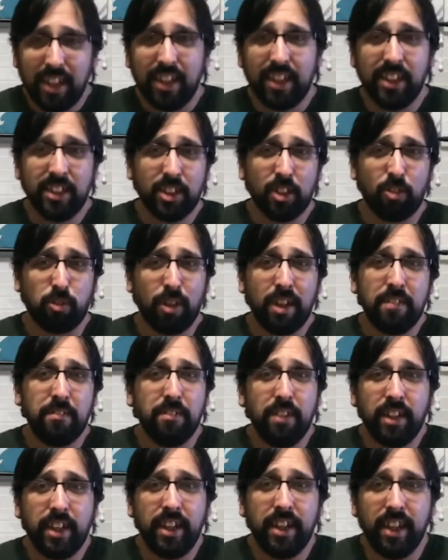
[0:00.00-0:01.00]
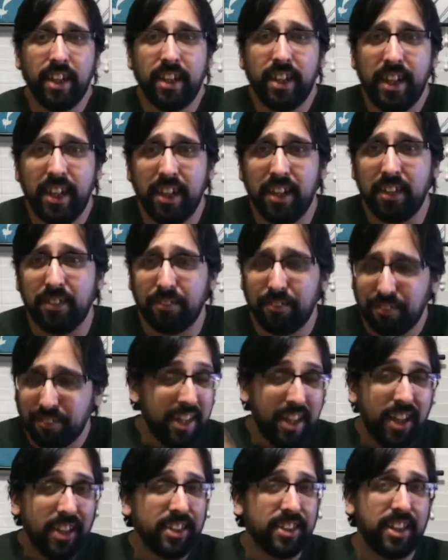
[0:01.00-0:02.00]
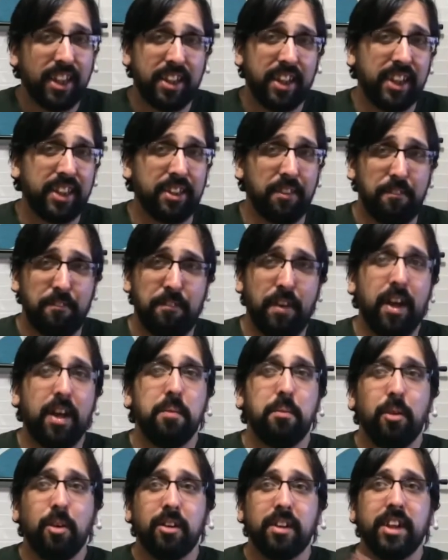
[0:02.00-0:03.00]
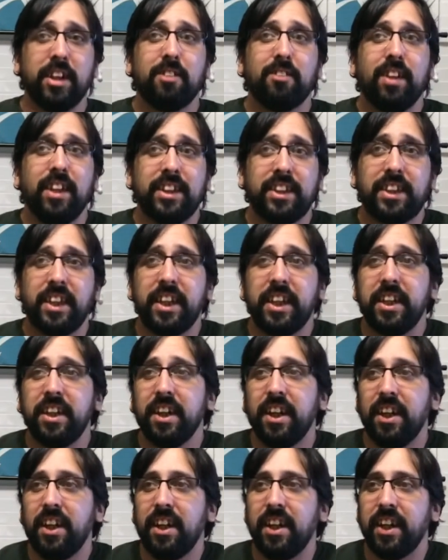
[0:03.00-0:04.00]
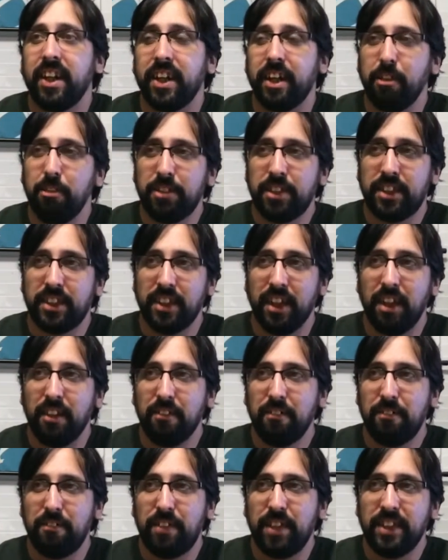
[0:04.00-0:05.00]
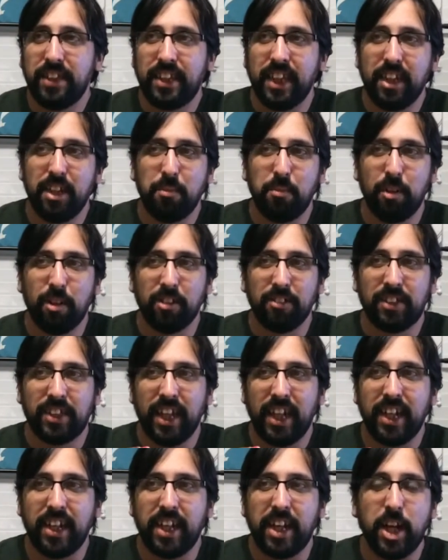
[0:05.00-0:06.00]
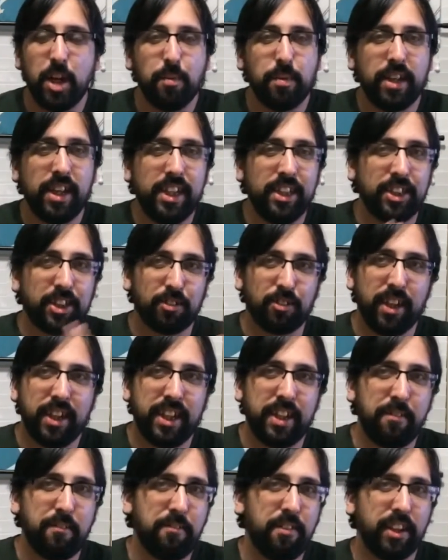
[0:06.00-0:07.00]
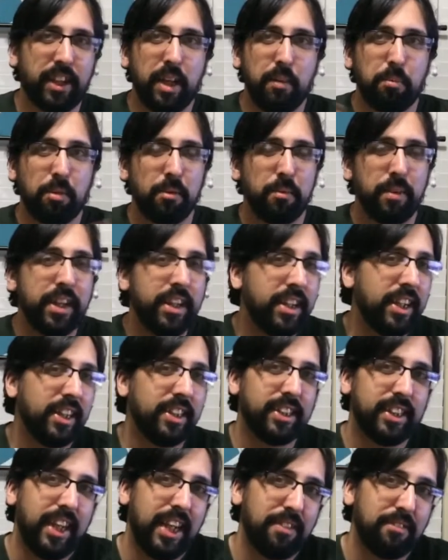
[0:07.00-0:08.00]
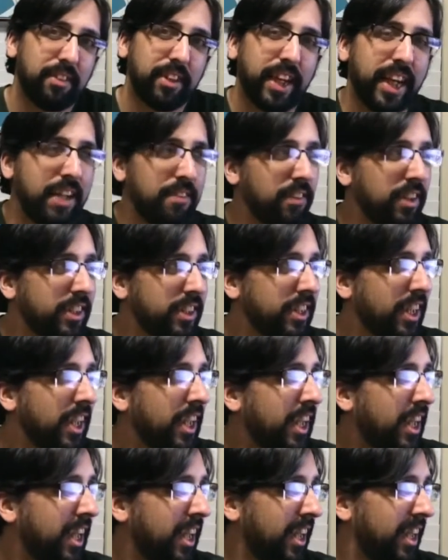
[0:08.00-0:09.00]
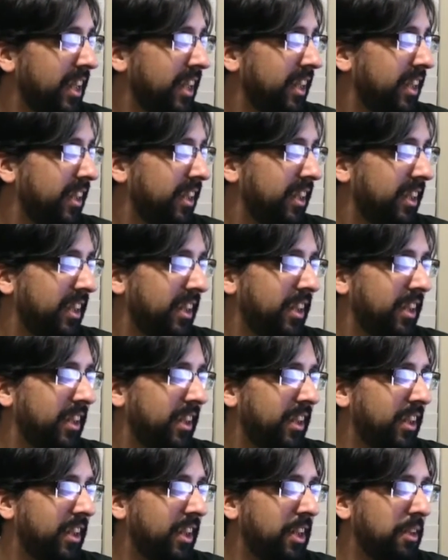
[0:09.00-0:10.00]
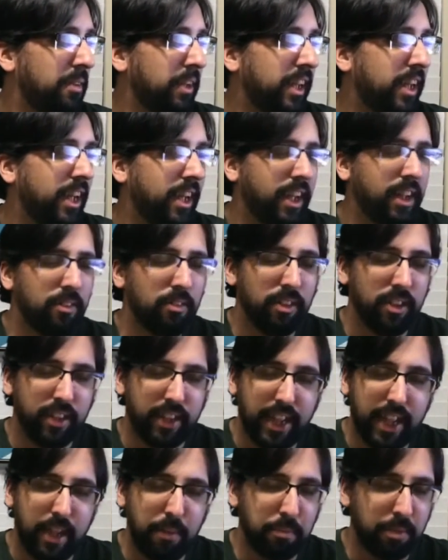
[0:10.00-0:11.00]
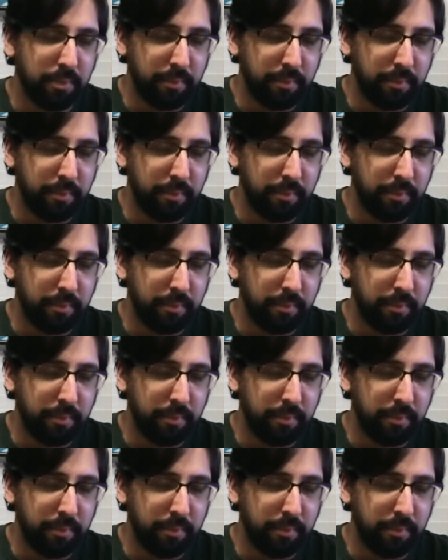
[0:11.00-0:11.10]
like it's a great fucking idea. And honestly, I think it's a far more interesting uh, use of the xenomorphs in human history than fucking Prometheus ever gave us. Oh my god, I really hate